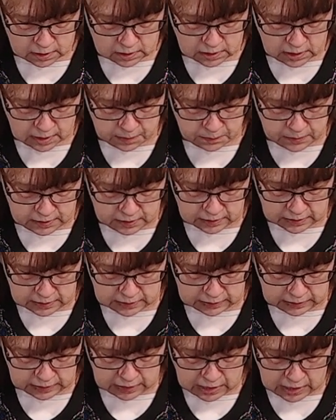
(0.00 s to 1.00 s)
type in
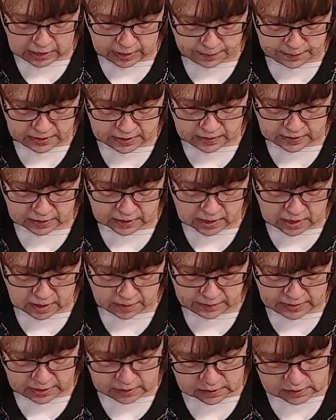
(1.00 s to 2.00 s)
club in the
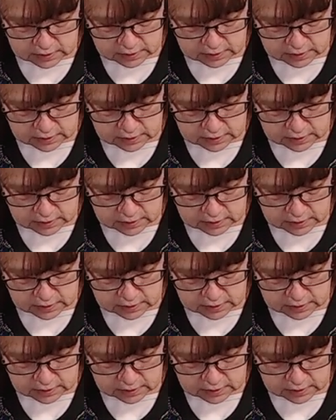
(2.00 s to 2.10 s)
comments